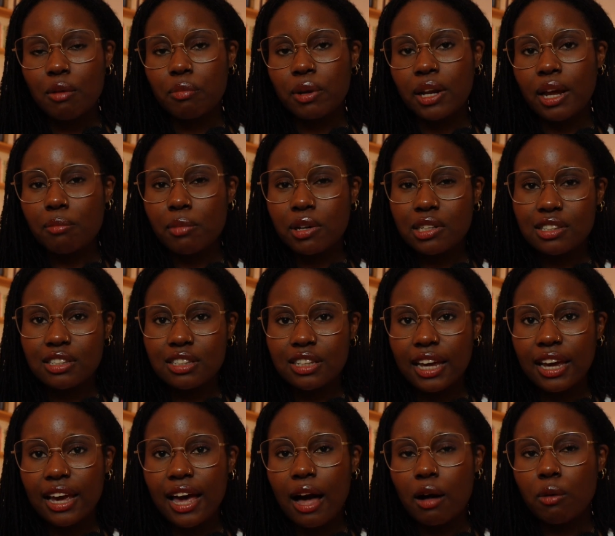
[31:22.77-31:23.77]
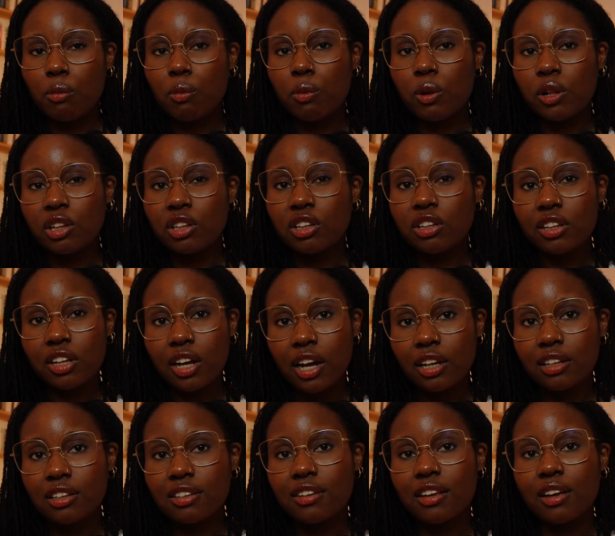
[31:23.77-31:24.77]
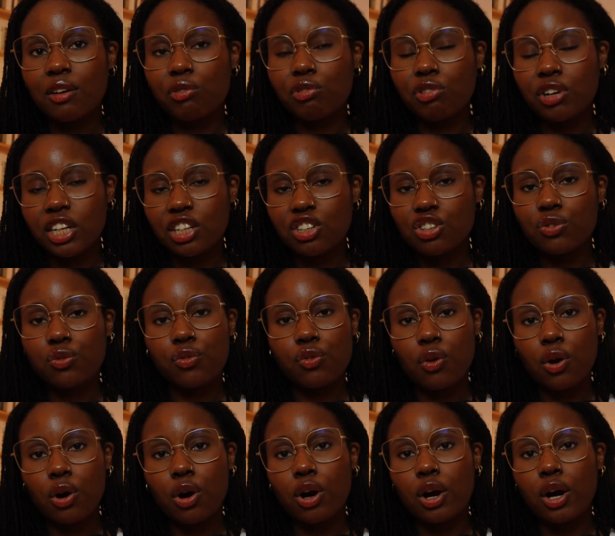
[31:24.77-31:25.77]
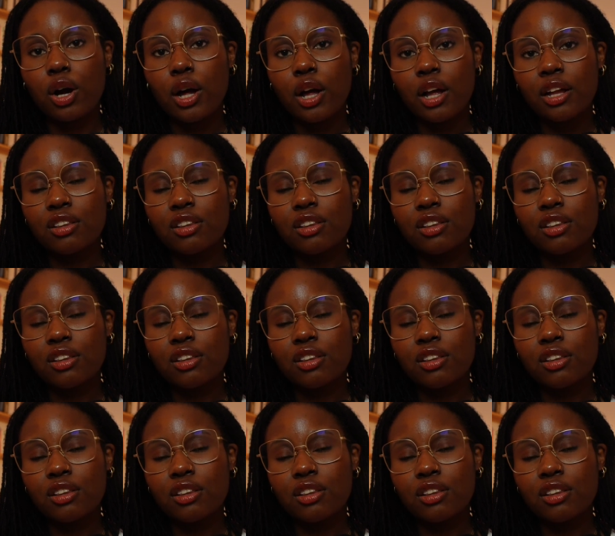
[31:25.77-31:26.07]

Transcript: but I must say I will not reach for